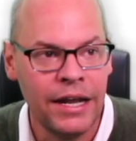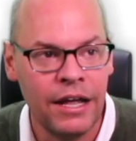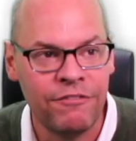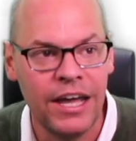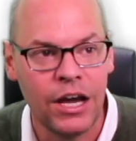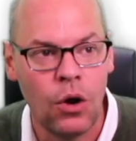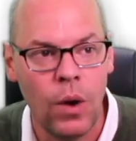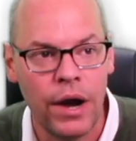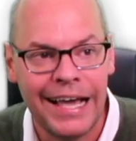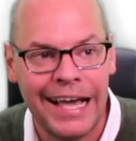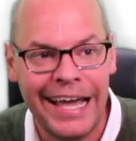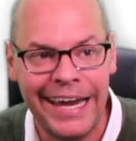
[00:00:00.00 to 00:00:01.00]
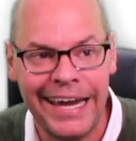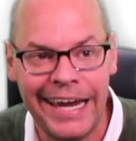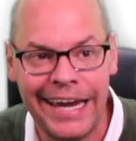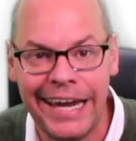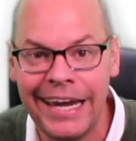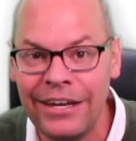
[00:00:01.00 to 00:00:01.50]
If I hit query,
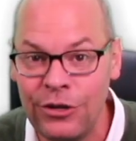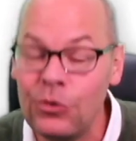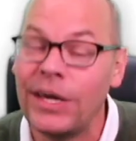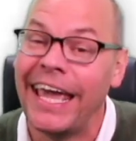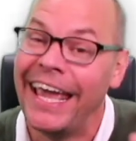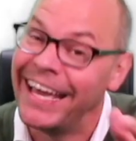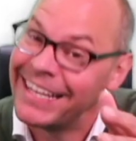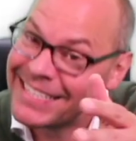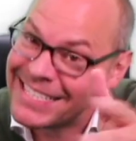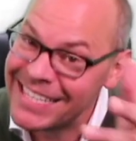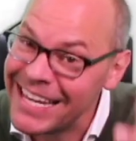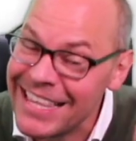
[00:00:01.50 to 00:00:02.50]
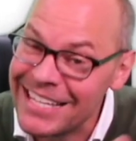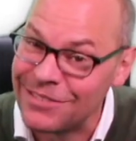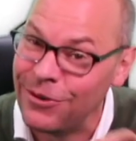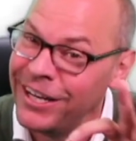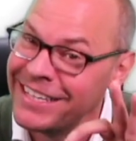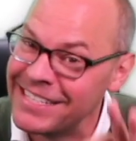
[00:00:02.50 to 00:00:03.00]
you can't see this
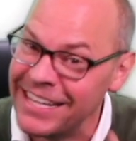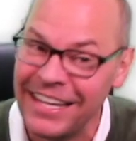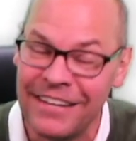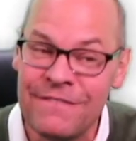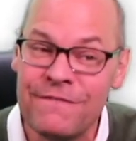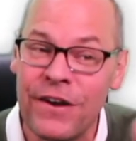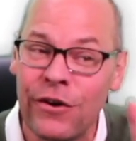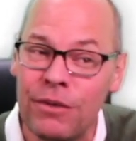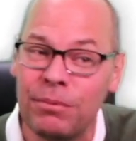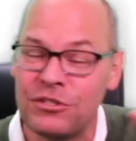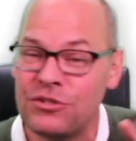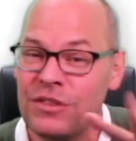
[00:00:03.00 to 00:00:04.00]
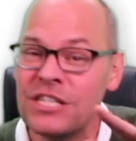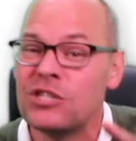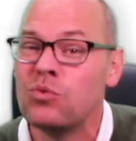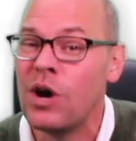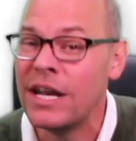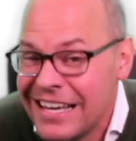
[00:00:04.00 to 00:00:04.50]
one. It's a hidden variable. So this
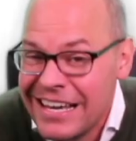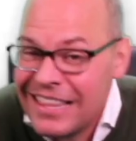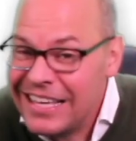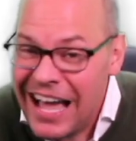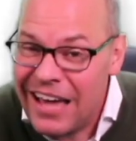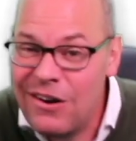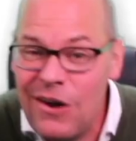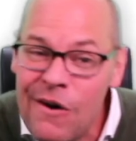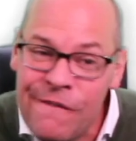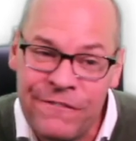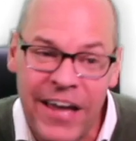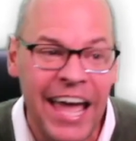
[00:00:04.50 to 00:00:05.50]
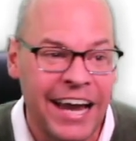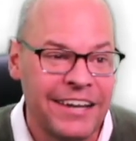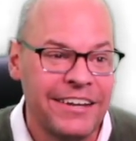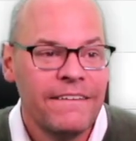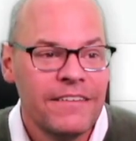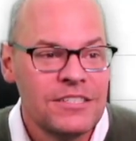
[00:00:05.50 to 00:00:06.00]
one is the I don't know
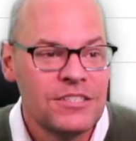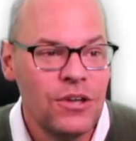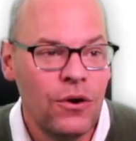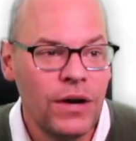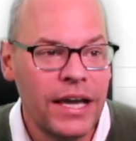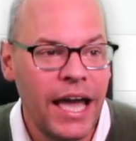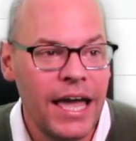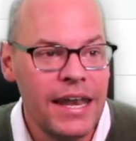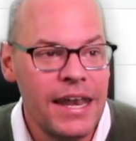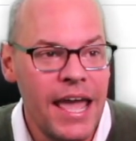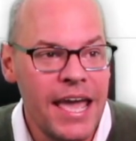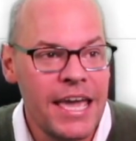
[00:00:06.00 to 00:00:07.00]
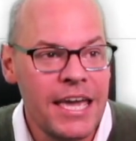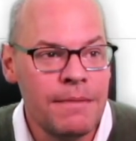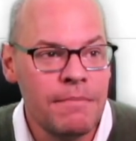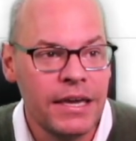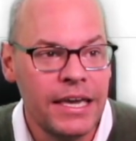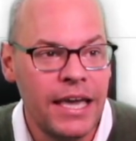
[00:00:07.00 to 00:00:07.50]
factor. So get
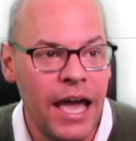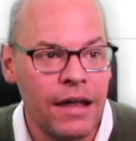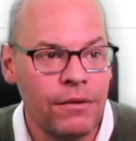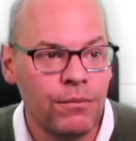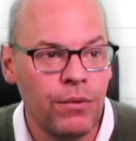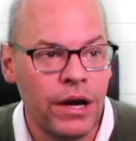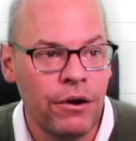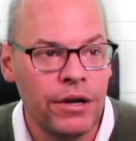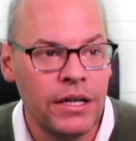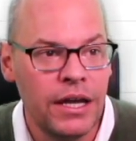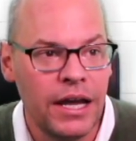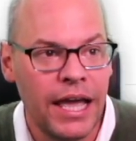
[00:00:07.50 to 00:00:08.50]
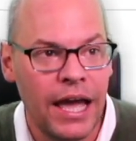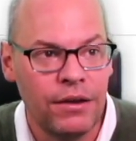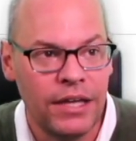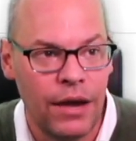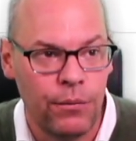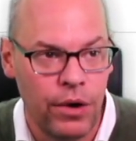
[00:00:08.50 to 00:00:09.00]
name, get rarity. Again,
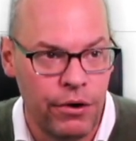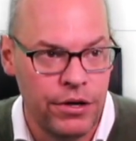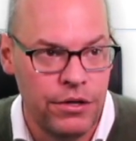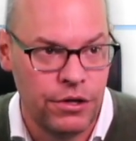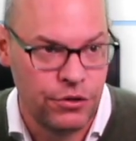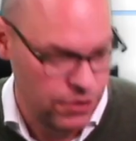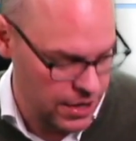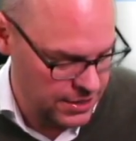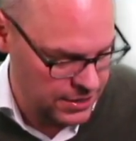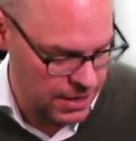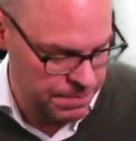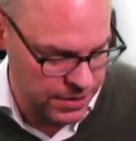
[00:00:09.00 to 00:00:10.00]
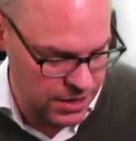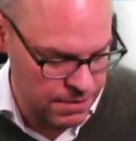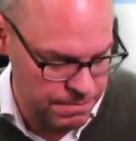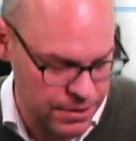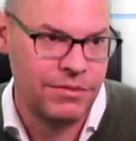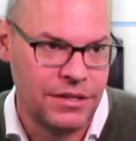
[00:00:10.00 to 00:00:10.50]
get rarity. You could try and type it
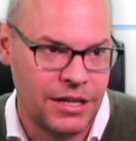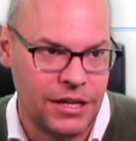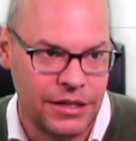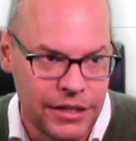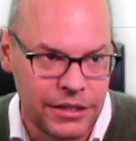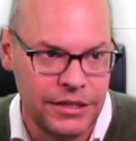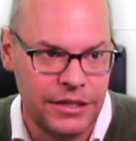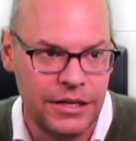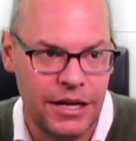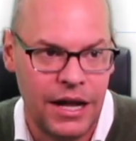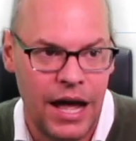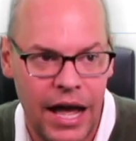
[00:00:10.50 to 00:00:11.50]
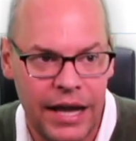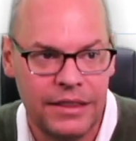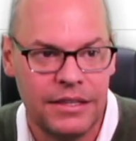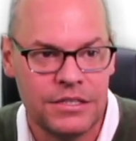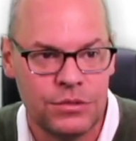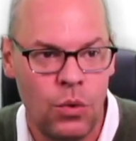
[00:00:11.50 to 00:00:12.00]
in, but clearly they're going to hide
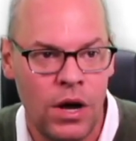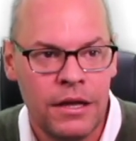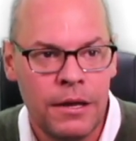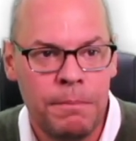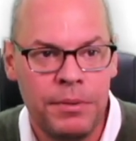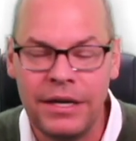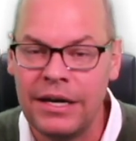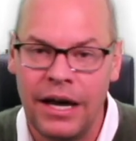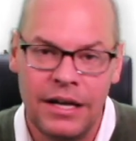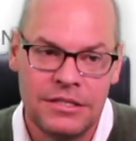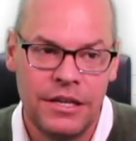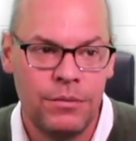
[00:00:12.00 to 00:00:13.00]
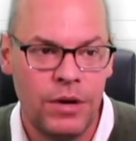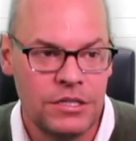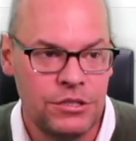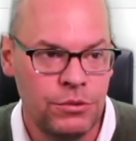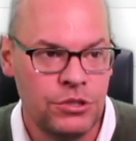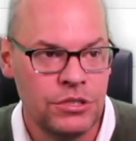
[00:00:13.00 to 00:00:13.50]
this one because
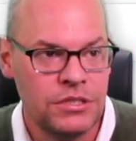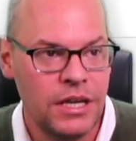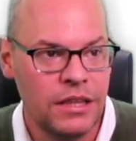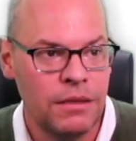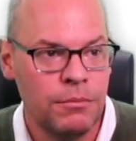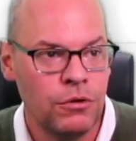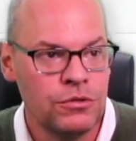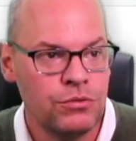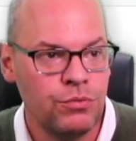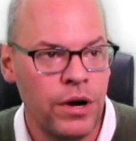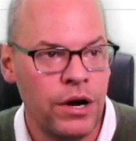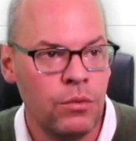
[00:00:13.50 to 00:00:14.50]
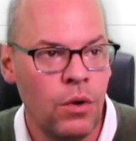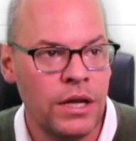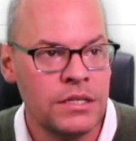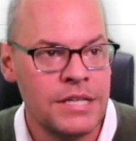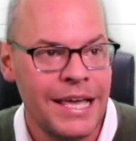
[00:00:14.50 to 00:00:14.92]
otherwise you would just get the most rare ones.